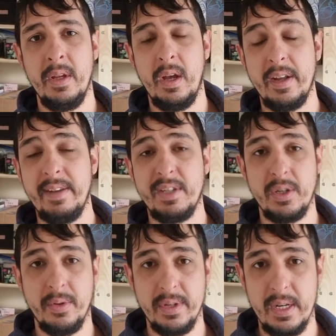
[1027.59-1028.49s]
I'd never
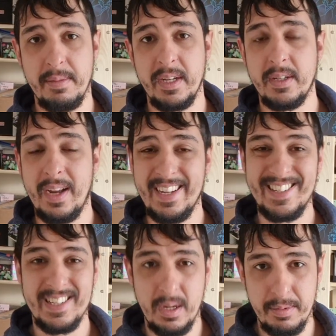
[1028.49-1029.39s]
sold on eBay, so I had to
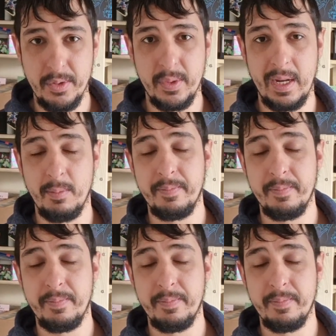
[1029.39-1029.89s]
set up a new account.